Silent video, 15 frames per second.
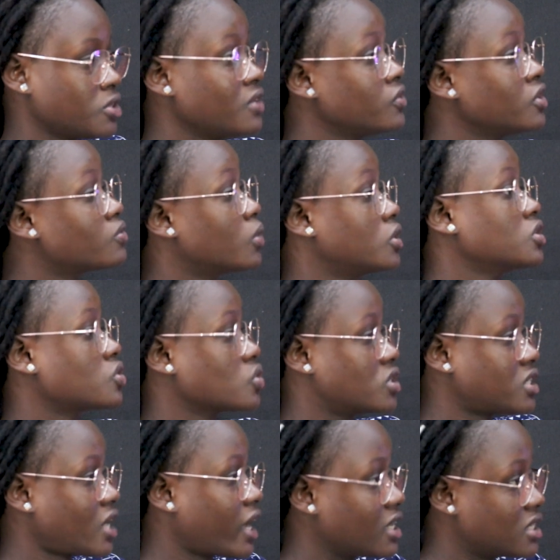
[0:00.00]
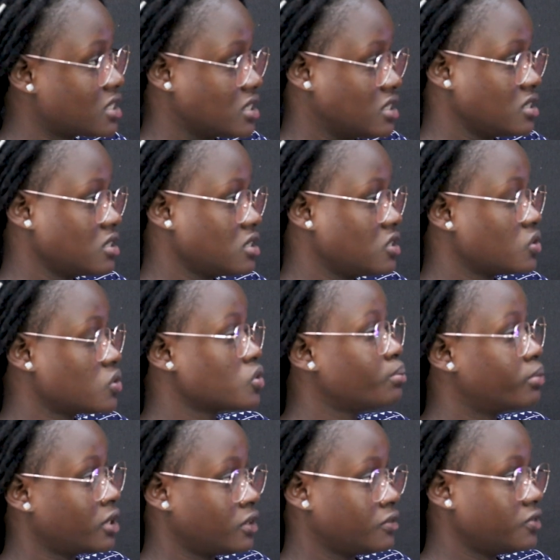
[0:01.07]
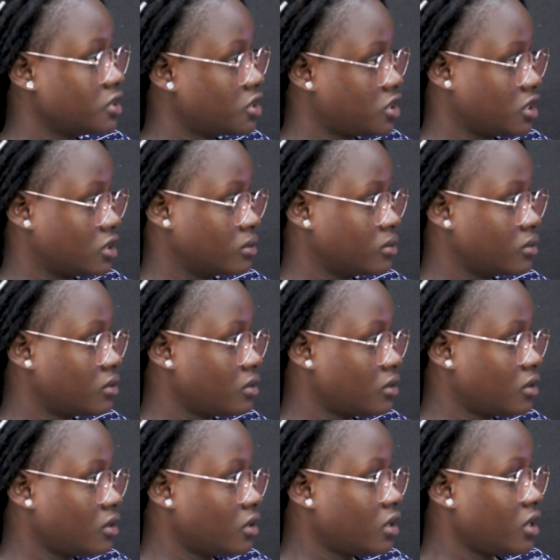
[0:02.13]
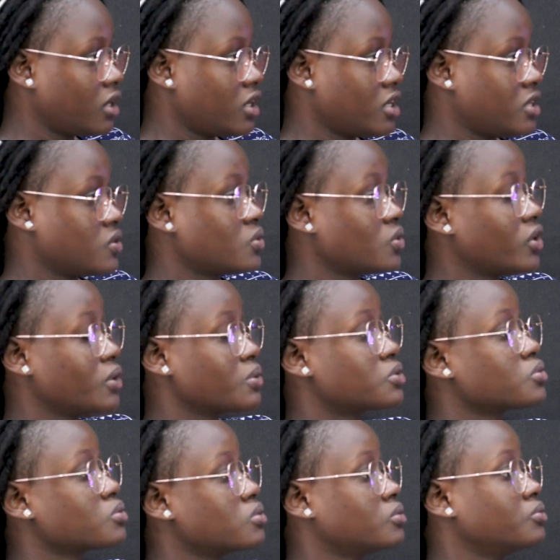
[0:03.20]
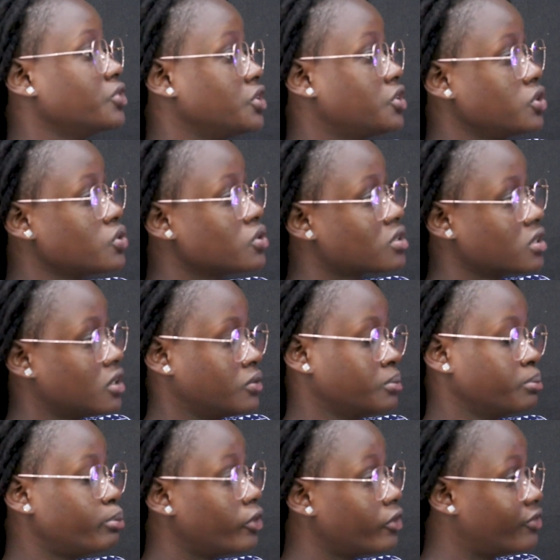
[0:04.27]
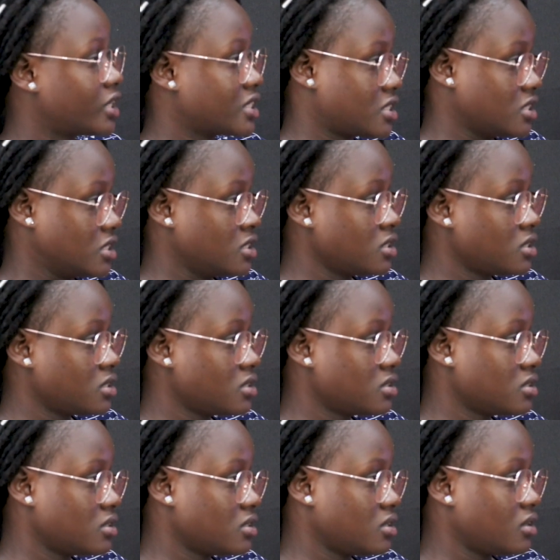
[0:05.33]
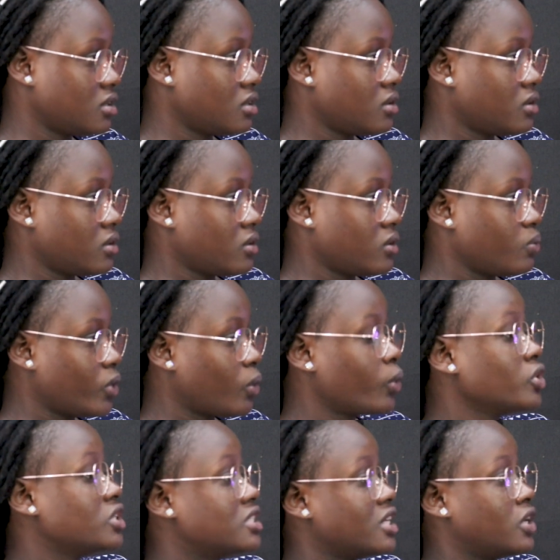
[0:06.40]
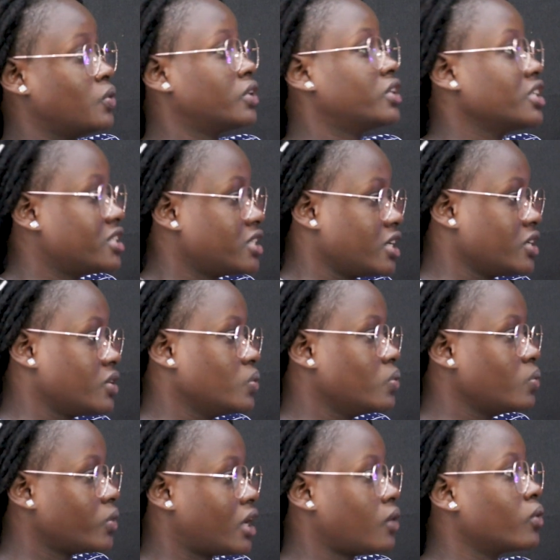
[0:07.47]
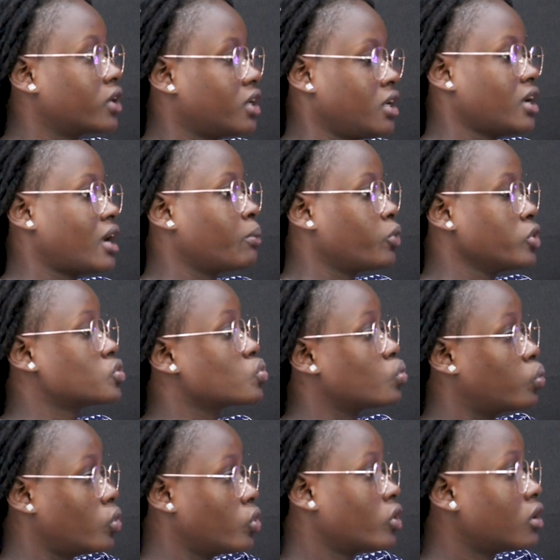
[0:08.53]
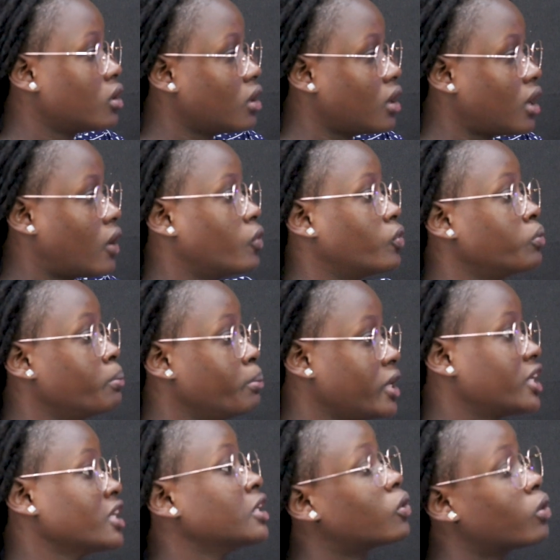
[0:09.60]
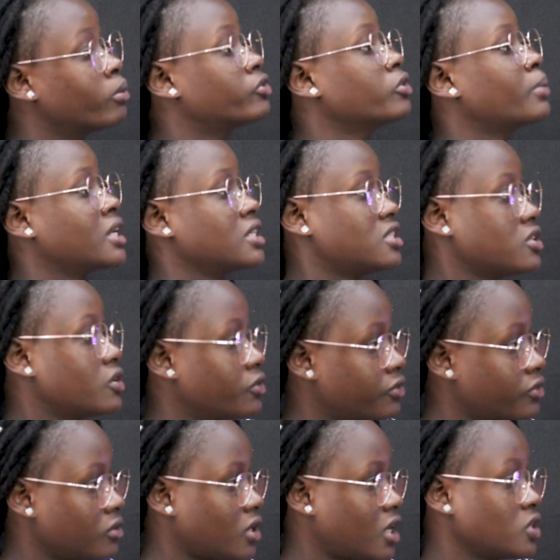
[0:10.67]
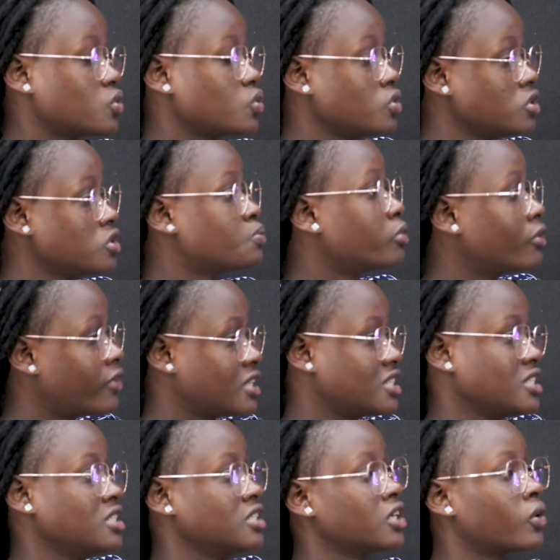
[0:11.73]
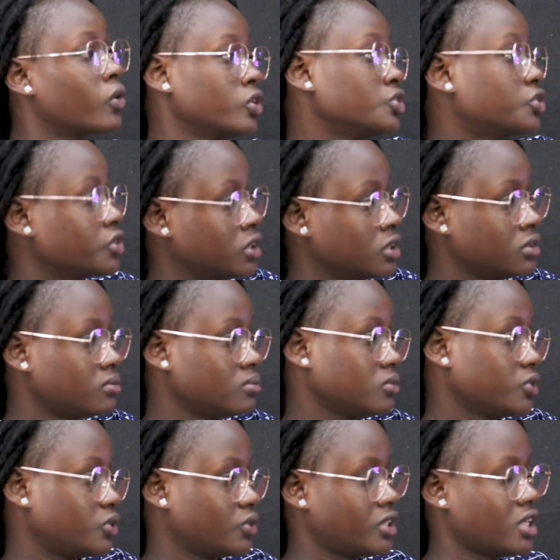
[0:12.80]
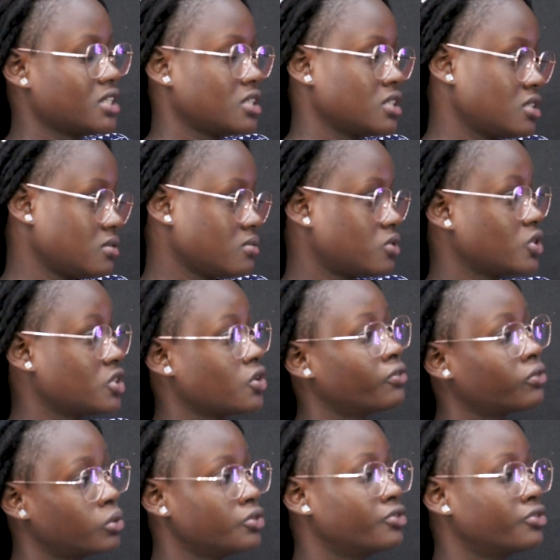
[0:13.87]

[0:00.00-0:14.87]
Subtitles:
even for the society, it's also beneficial. It also helps to reduce poverty. When one is educated, you know that, okay, I'm going to work, I'll make income for myself, and to reduce poverty in the country. So that's it. So it's of good